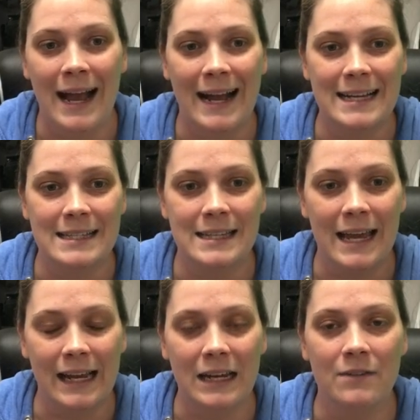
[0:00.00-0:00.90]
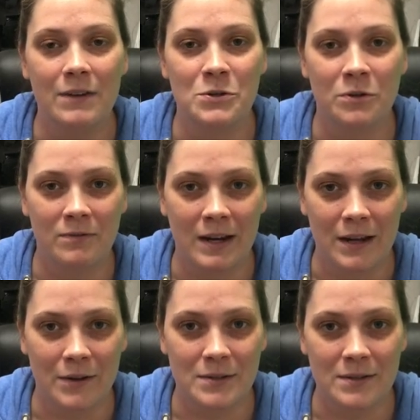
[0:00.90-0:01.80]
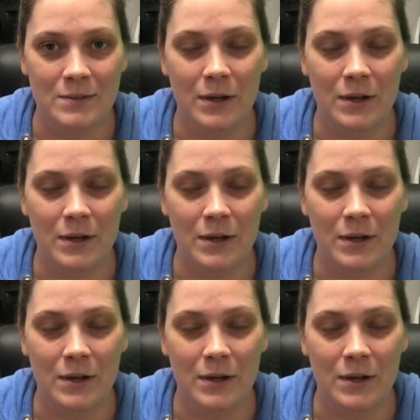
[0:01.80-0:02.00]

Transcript: as individual videos.